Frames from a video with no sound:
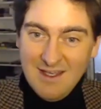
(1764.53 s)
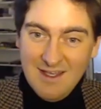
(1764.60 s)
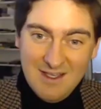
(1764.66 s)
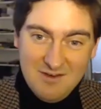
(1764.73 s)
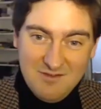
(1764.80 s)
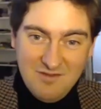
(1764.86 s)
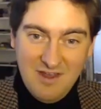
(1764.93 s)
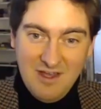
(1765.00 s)

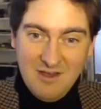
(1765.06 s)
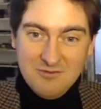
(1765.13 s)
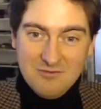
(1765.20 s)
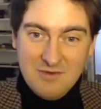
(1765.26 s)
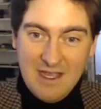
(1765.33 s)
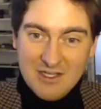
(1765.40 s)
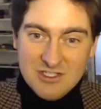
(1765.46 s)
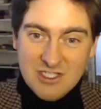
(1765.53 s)
and found
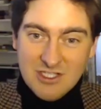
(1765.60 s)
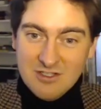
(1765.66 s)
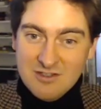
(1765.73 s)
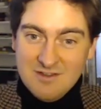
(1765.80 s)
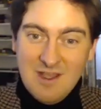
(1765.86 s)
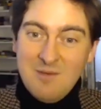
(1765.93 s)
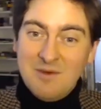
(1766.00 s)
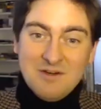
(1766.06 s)
actually good
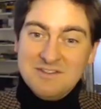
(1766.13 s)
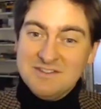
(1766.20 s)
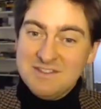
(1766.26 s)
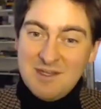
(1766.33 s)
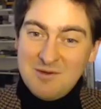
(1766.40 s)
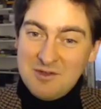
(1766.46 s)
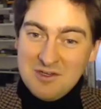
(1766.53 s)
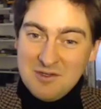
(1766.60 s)
demos,
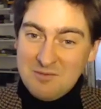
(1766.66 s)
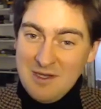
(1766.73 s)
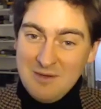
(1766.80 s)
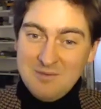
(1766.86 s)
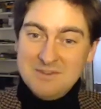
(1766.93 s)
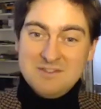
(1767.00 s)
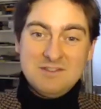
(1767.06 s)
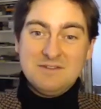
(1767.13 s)
and I'm going to
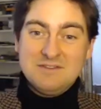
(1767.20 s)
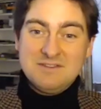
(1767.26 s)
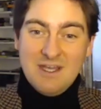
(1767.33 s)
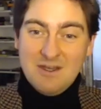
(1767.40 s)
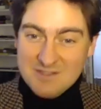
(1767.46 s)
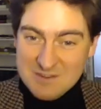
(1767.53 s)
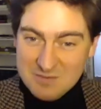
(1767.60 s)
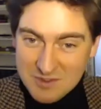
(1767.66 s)
publish those
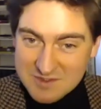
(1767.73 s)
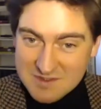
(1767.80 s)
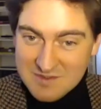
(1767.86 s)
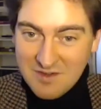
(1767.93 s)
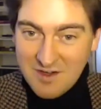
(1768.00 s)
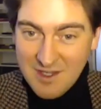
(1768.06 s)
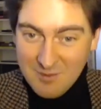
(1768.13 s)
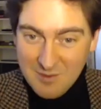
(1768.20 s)
now on Spotify.